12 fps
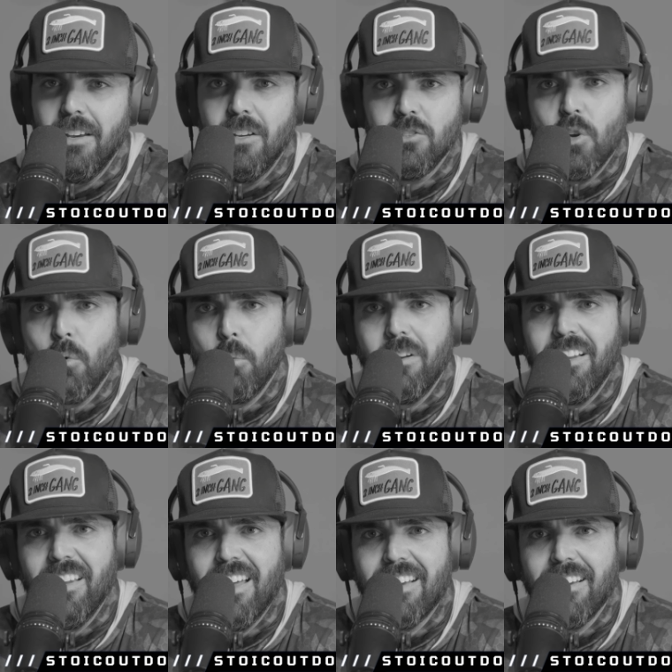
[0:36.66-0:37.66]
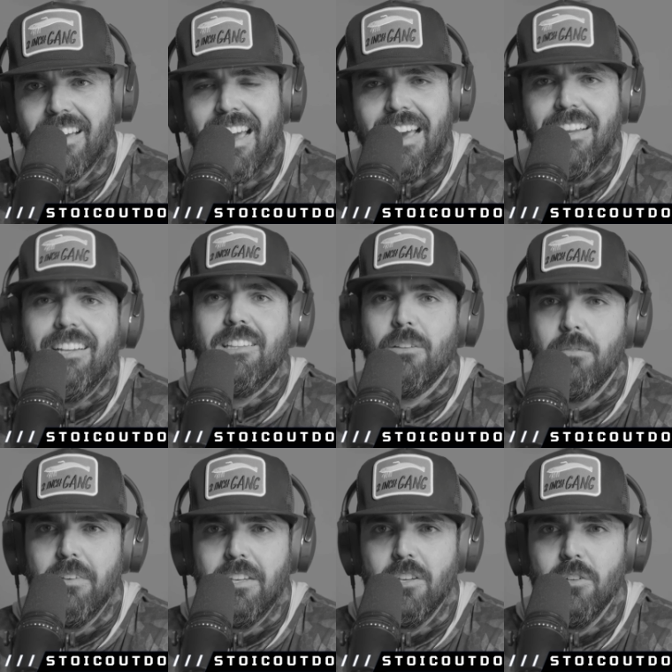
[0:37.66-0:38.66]
Don't really like edit the
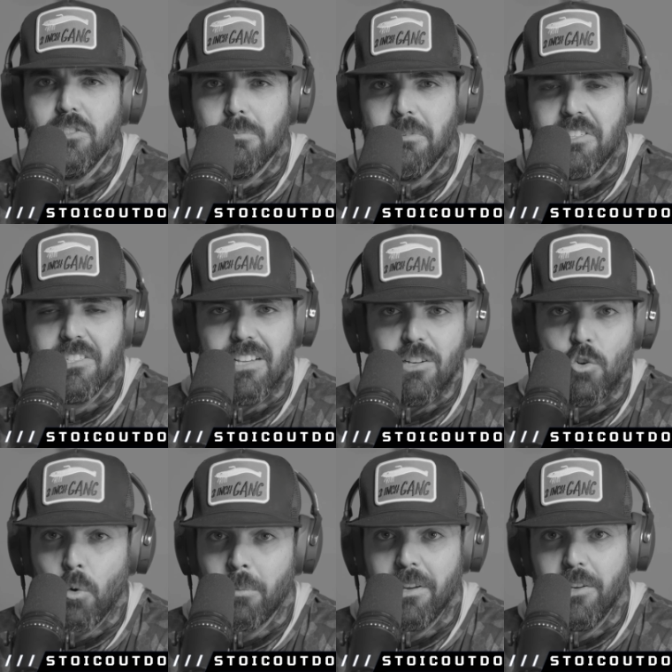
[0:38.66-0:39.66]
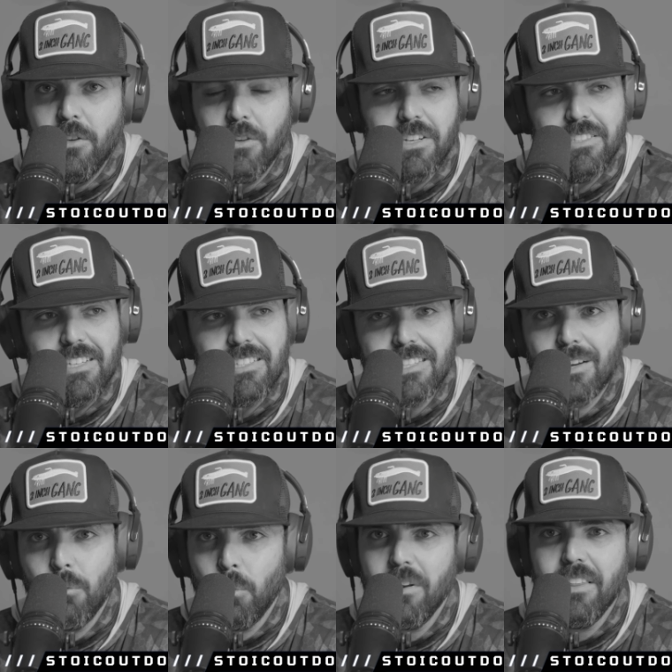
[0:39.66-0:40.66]
video as much as I normally do because that's like
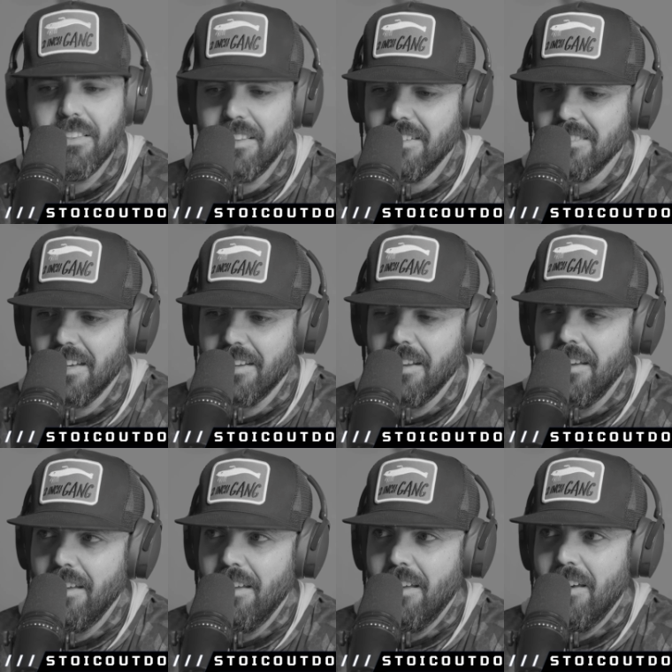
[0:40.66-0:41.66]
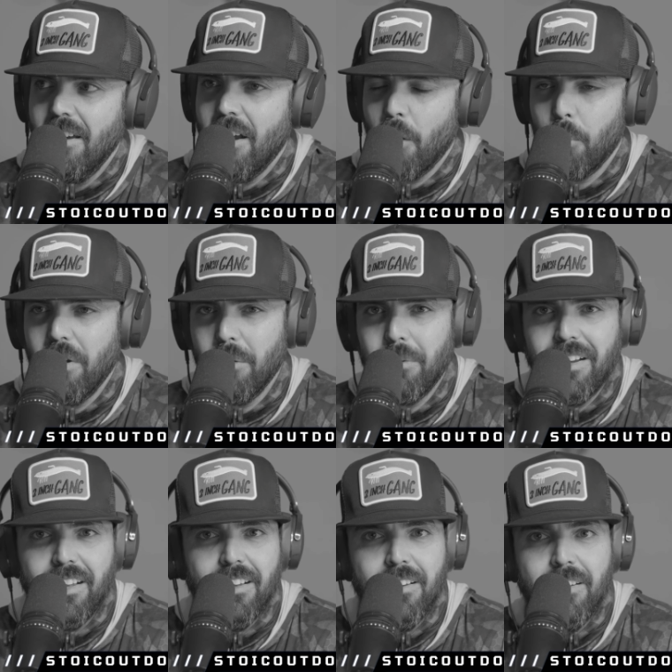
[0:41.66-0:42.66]
one of the things that I really,
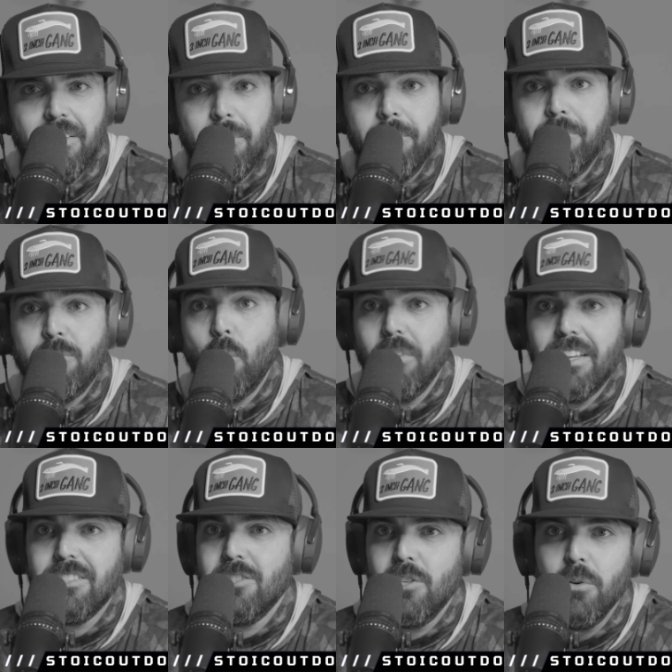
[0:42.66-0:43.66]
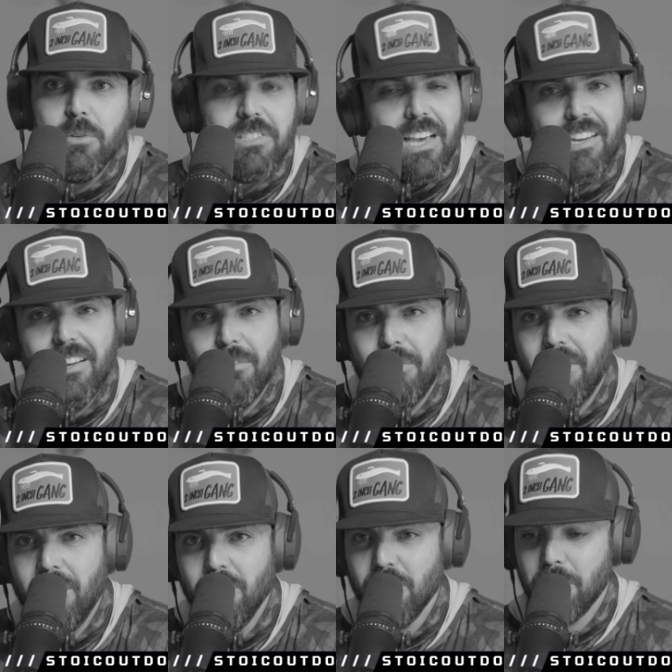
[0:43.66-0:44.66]
really don't like to do is edit
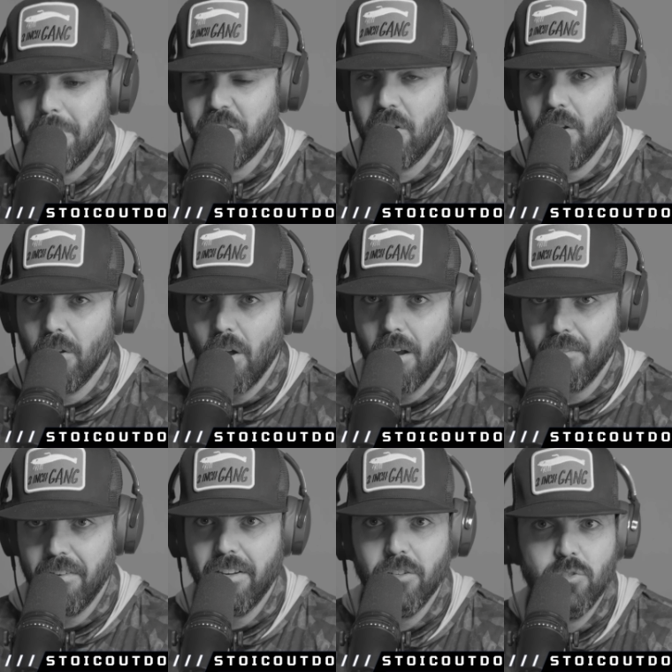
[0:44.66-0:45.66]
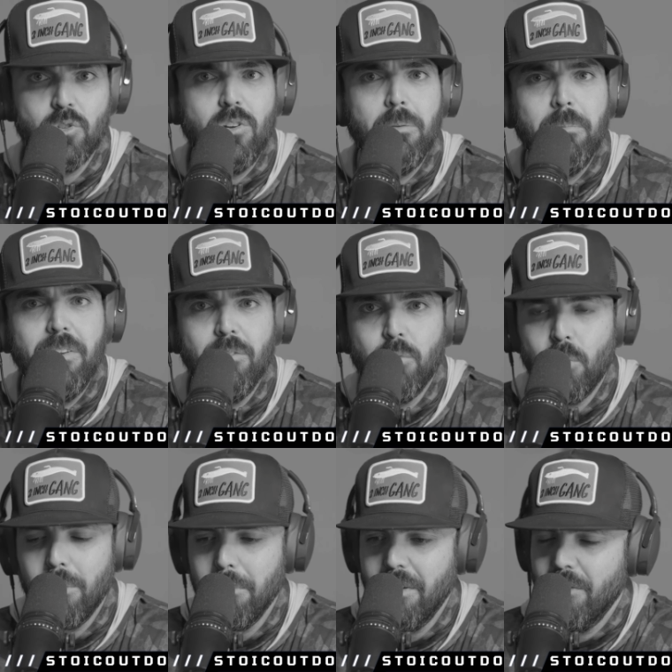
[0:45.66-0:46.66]
videos, especially long videos, 30 minute,
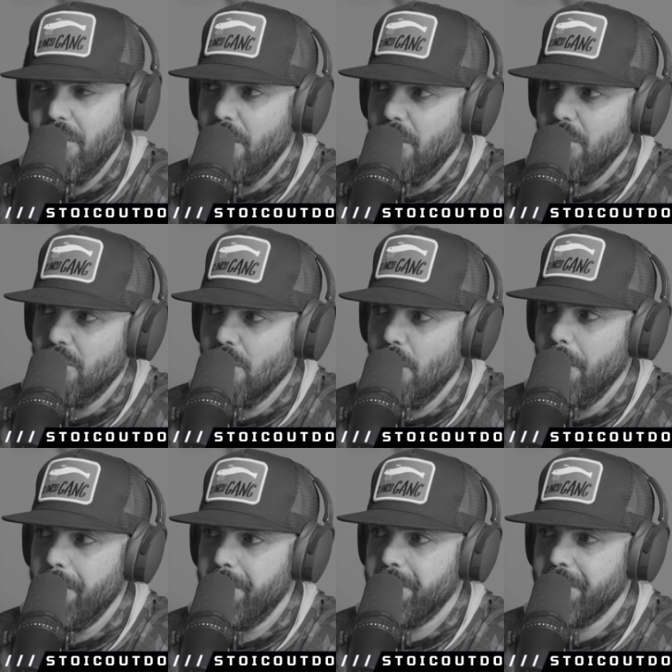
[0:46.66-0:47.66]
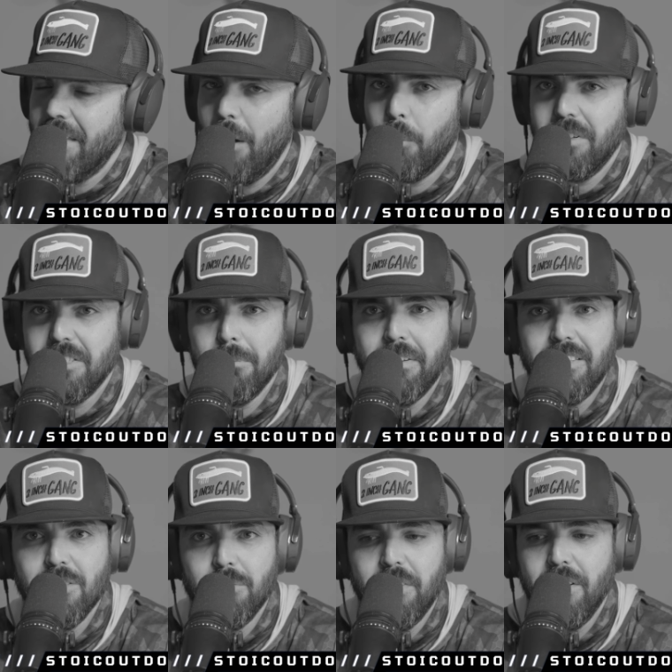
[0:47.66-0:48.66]
40 minute videos. So I wanted to make
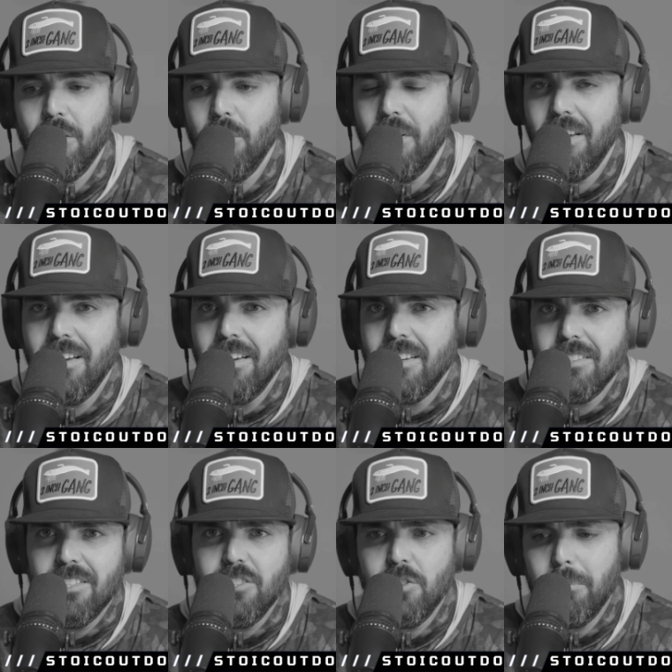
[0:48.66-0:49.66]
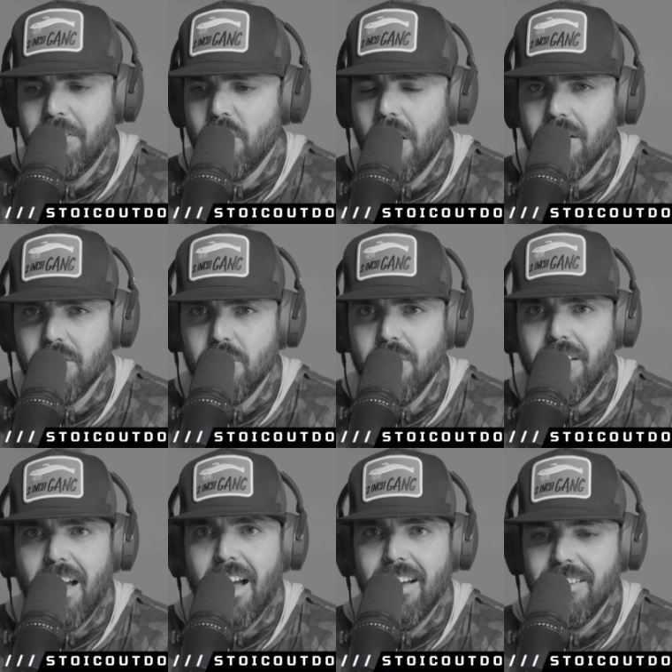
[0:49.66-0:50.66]
this video just to be talking to you
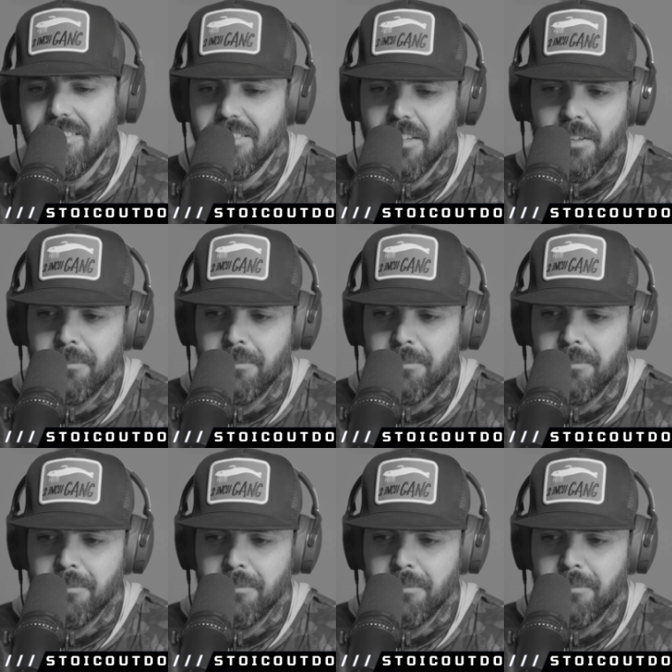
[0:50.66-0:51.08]
guys.